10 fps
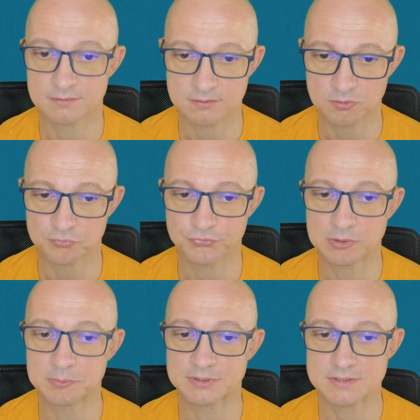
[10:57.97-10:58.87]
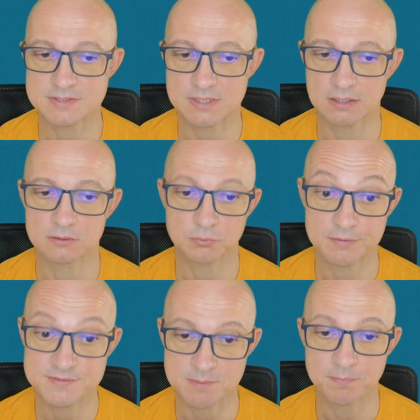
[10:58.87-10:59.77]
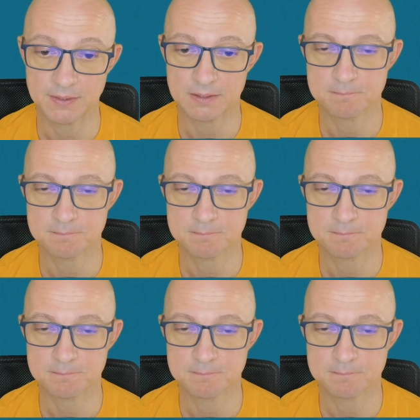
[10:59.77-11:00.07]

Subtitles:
your filament gets tangled with something.